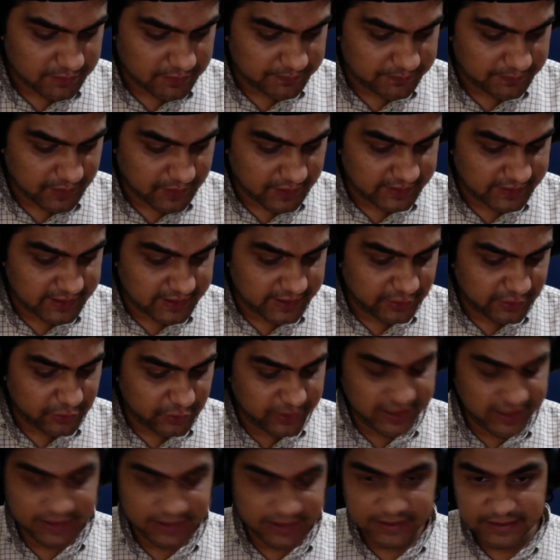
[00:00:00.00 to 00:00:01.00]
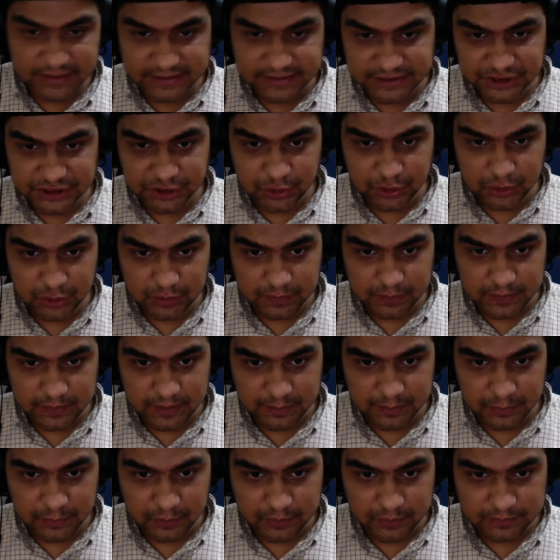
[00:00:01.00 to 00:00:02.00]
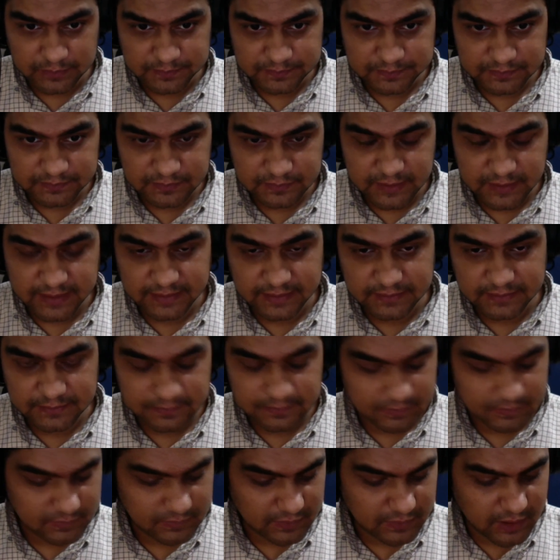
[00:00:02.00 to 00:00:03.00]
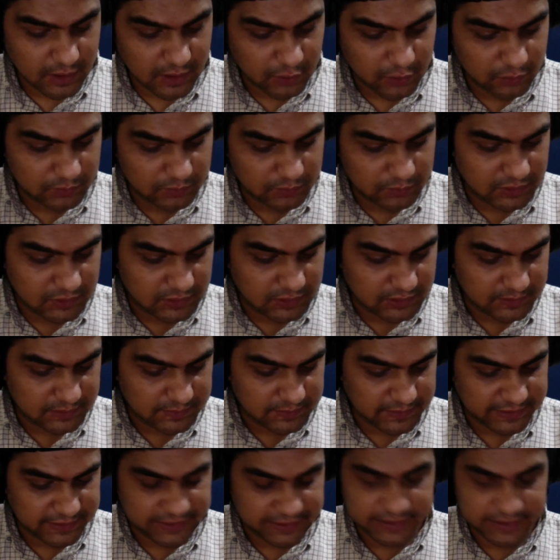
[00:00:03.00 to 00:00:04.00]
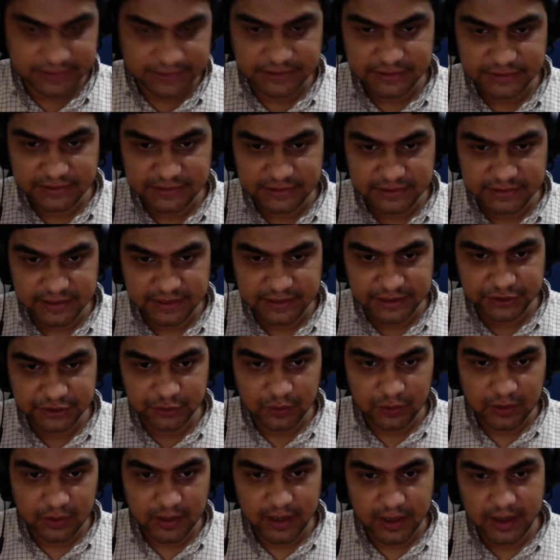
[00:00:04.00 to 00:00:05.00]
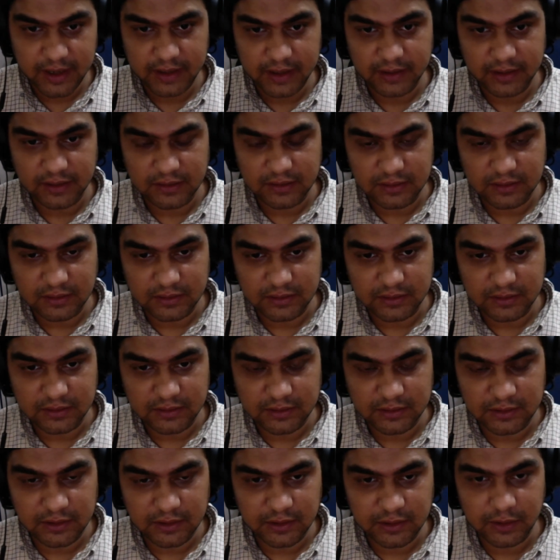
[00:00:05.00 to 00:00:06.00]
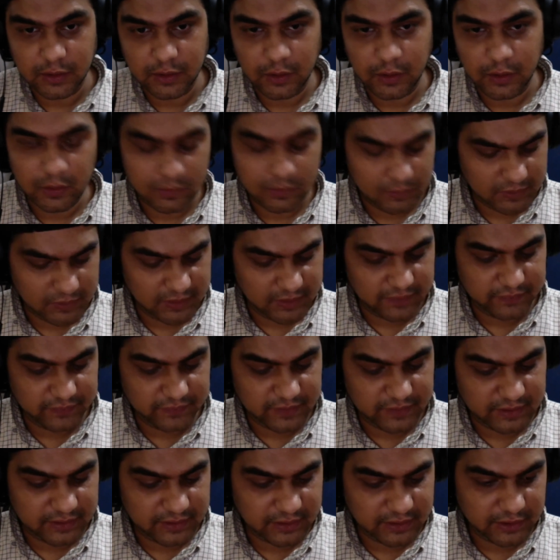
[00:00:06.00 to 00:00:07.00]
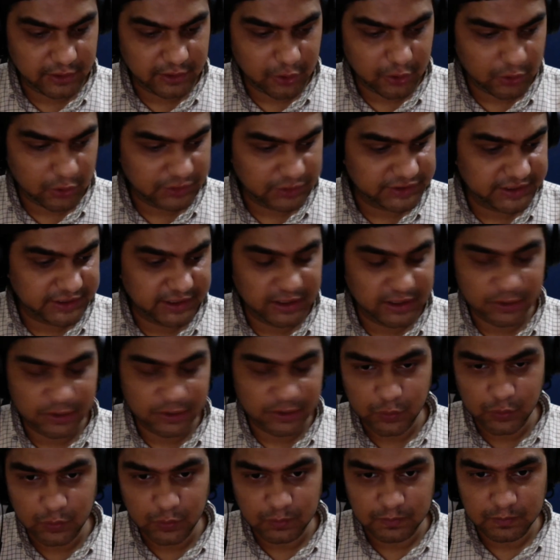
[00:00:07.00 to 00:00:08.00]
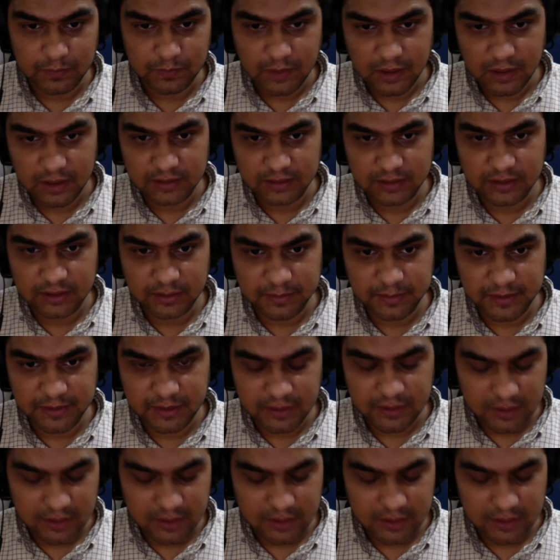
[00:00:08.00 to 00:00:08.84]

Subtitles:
and then you take the digital input that now it reaches the threshold, and give the turn on signal to other pin,